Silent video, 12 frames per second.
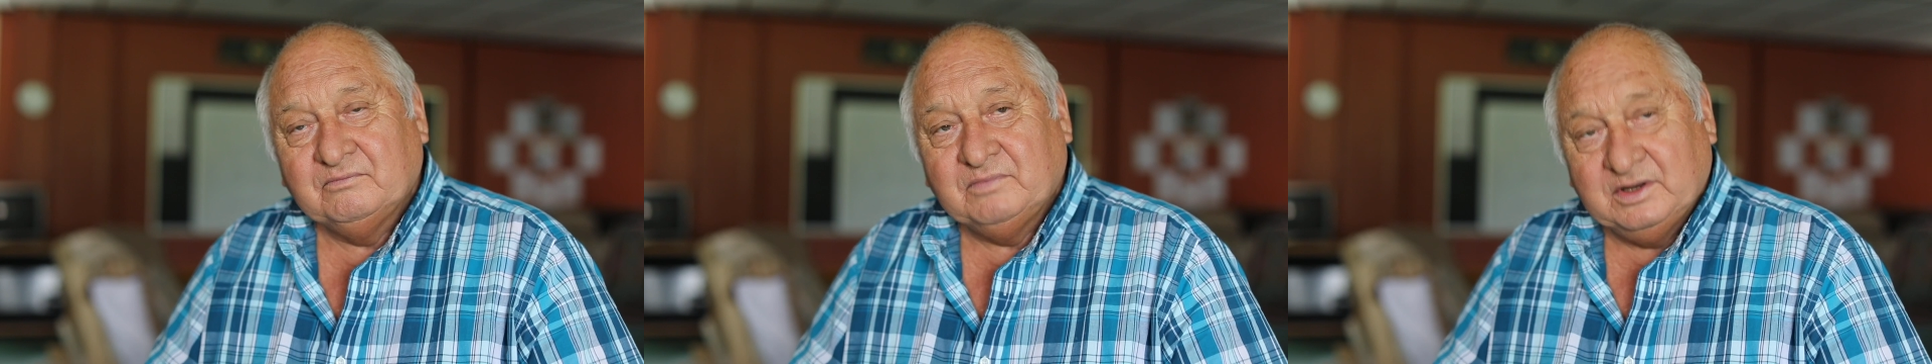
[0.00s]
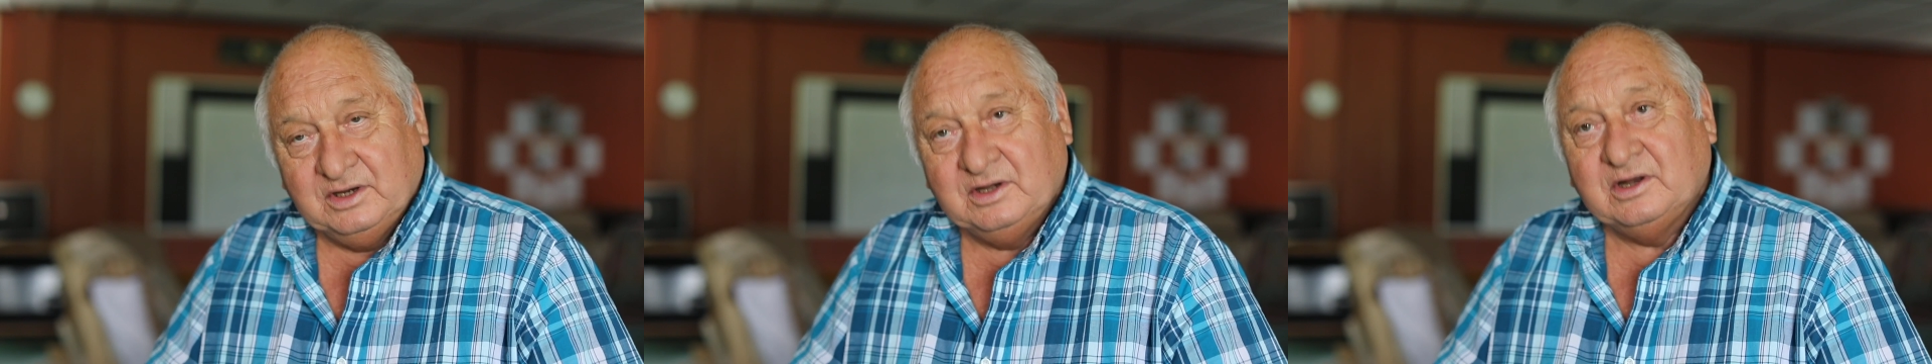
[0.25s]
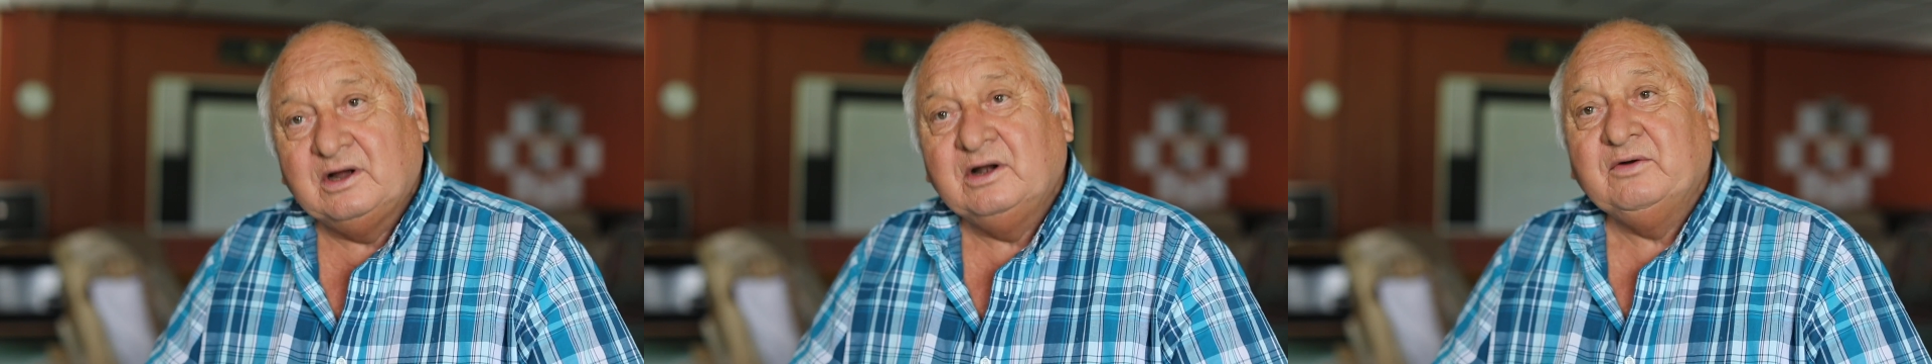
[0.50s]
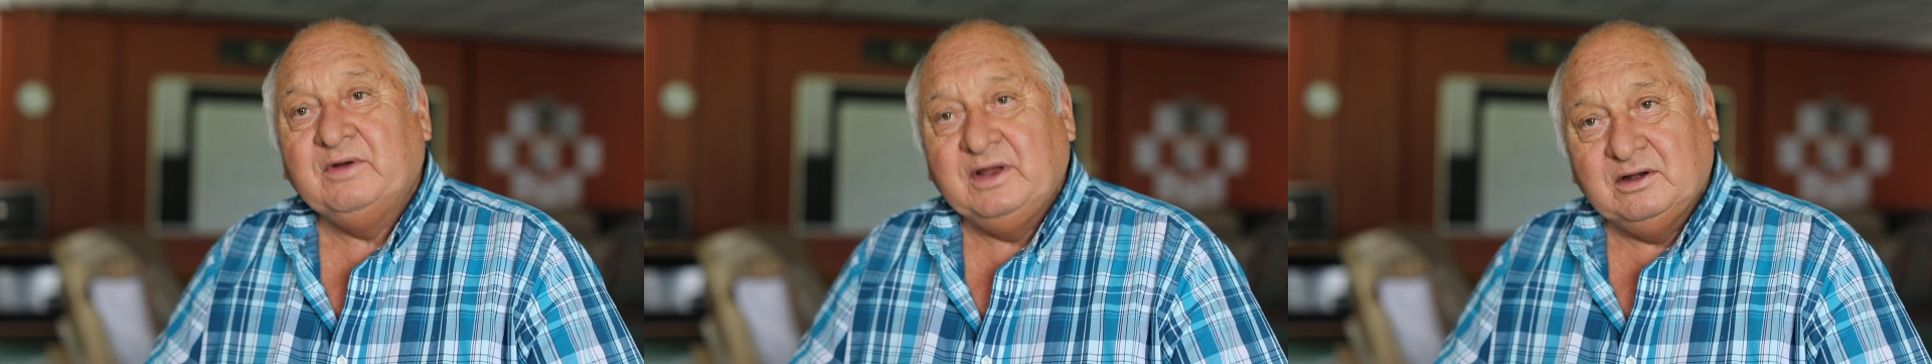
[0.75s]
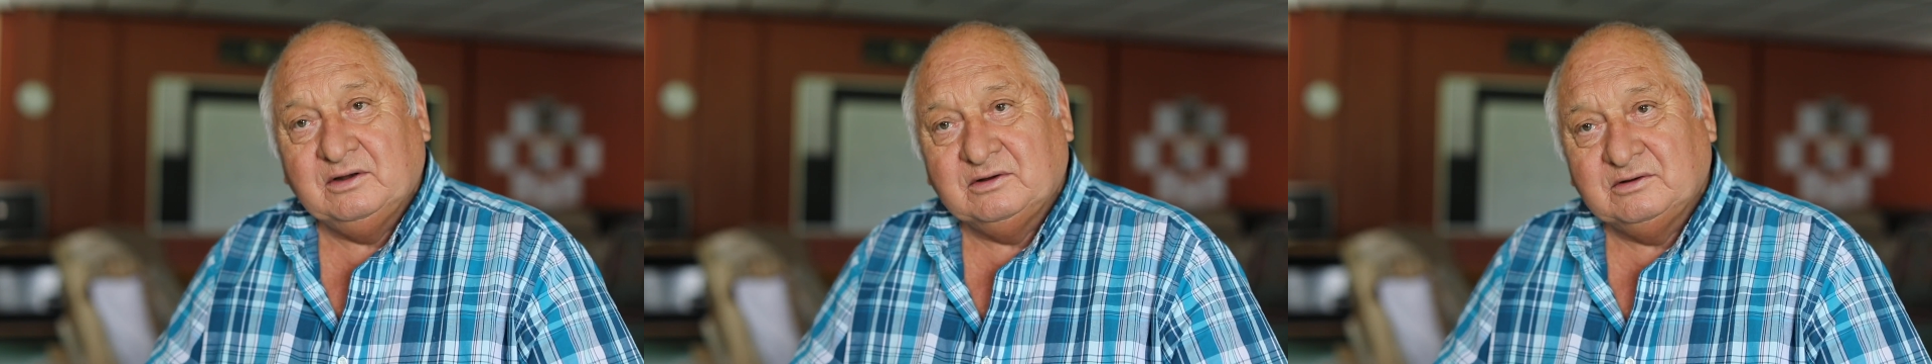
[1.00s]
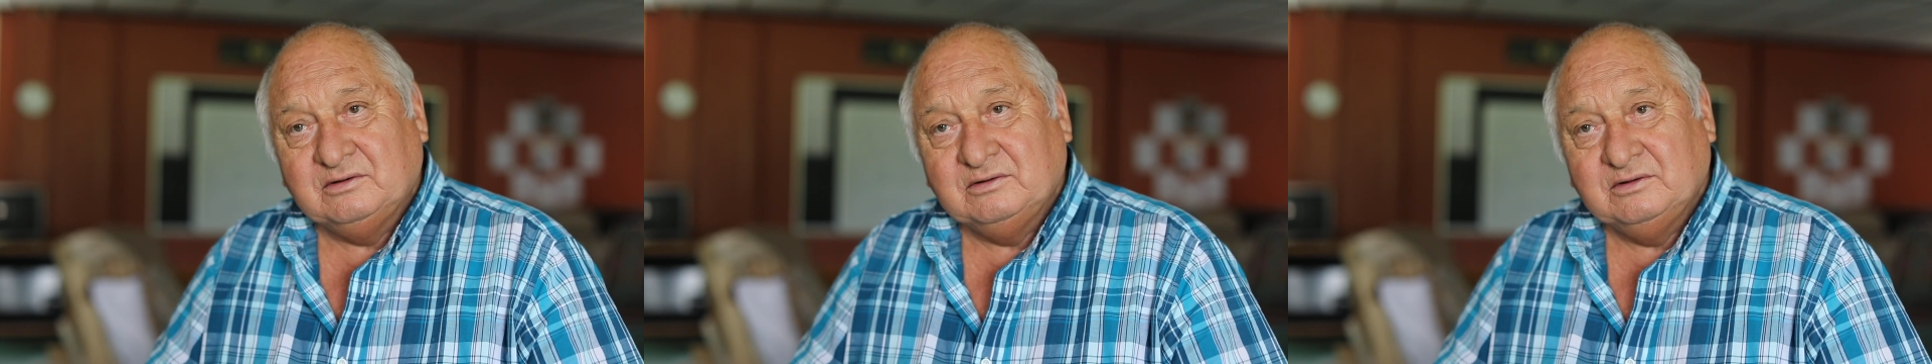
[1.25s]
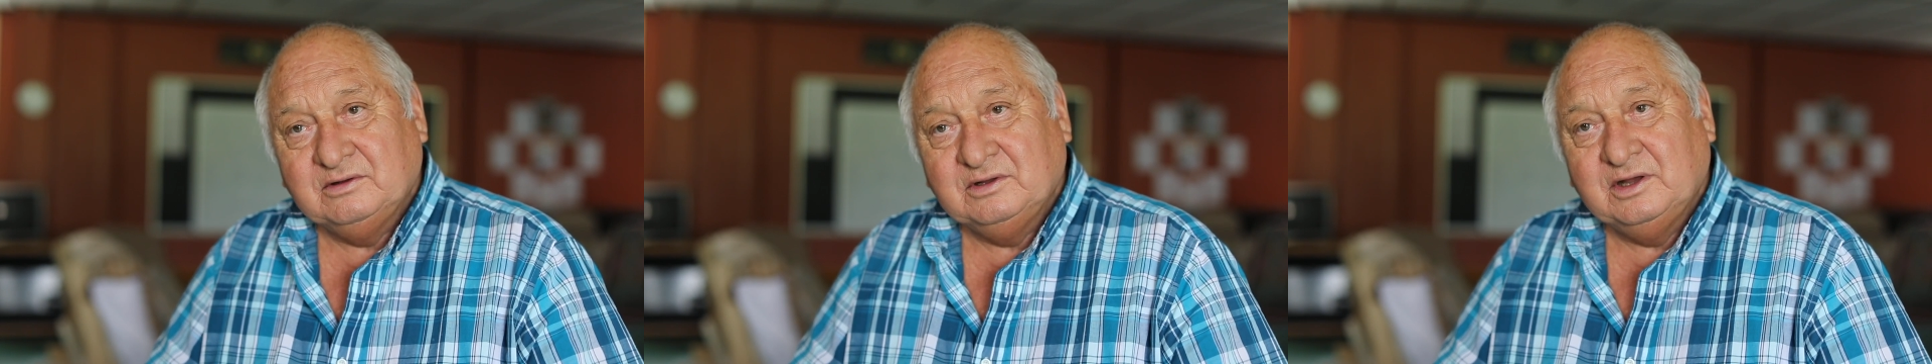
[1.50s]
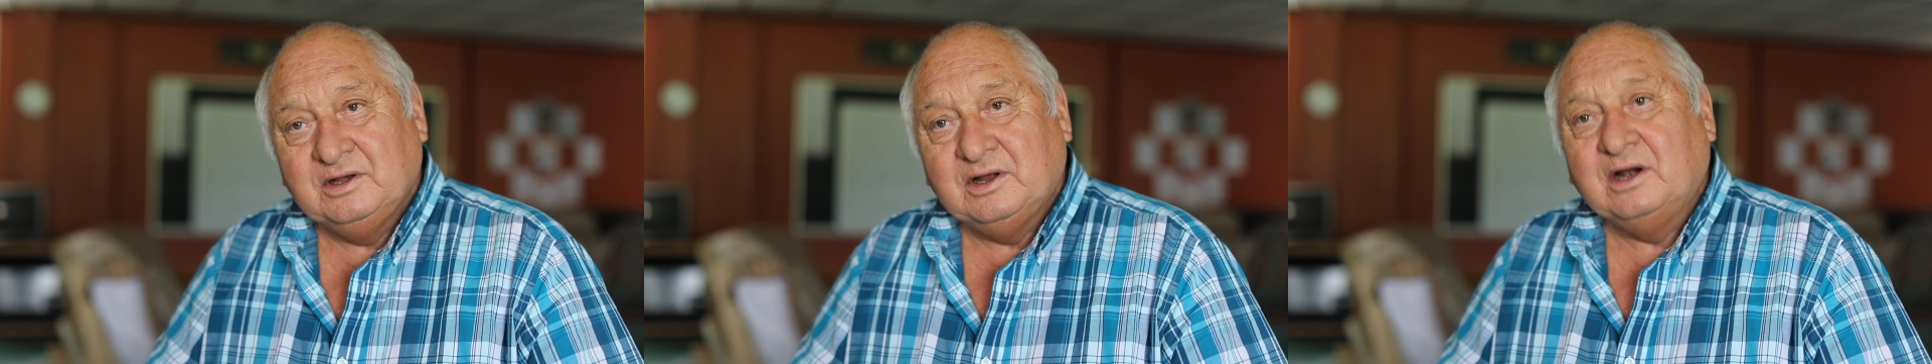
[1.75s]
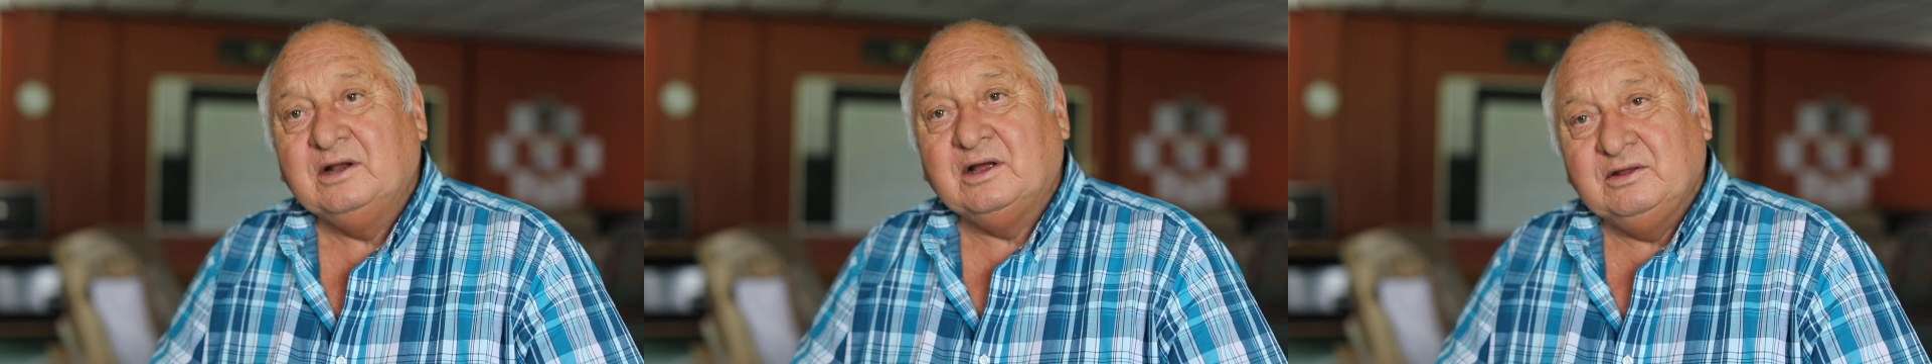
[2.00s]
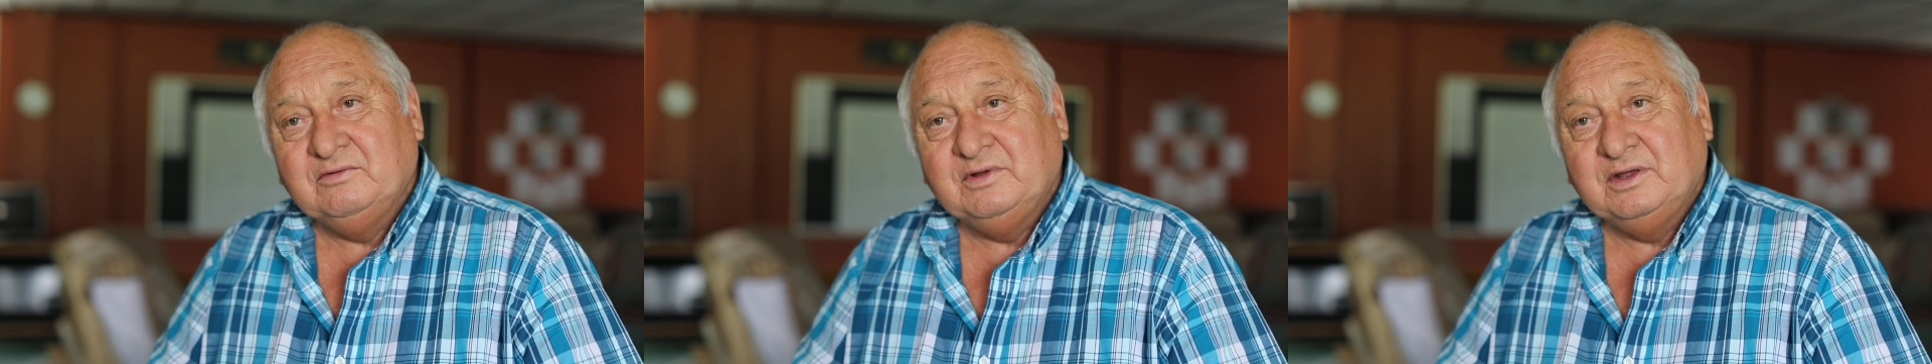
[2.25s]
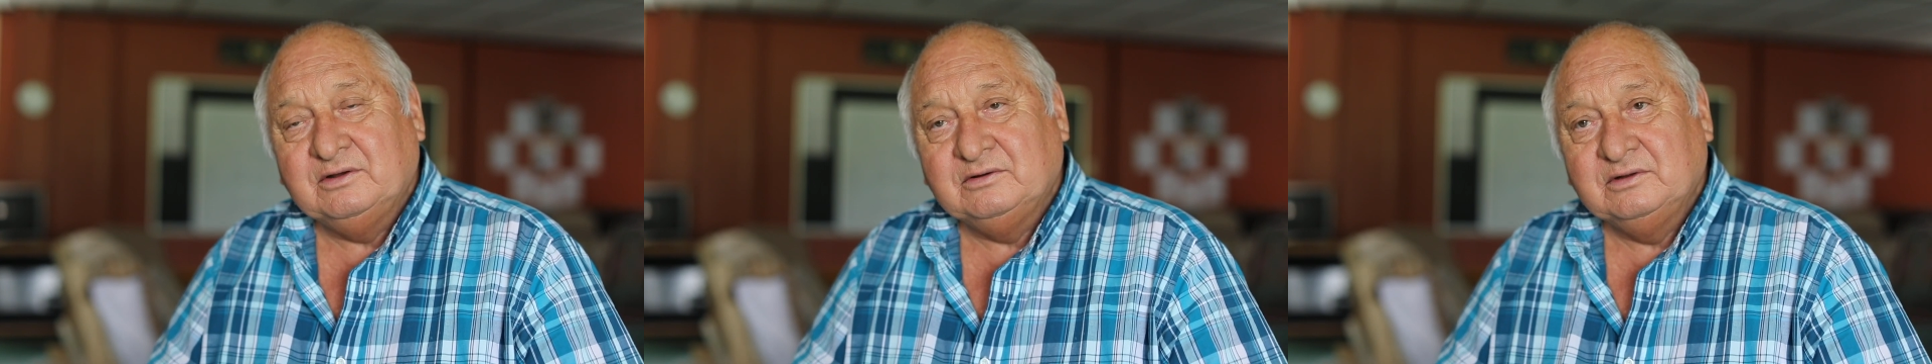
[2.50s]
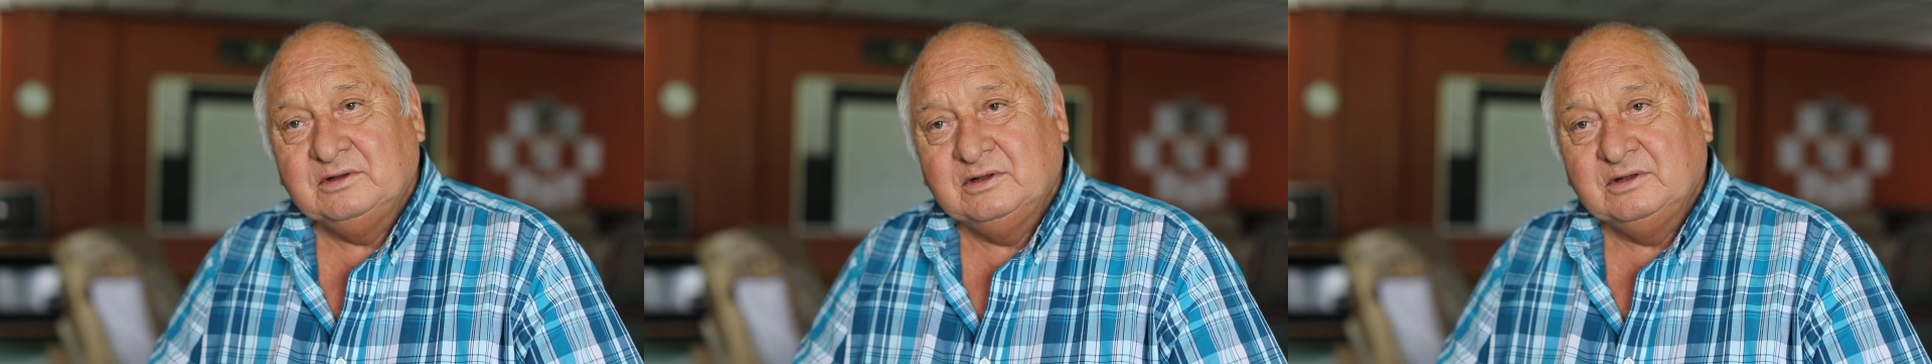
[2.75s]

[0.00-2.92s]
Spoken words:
But in our great law, in our guide wheel,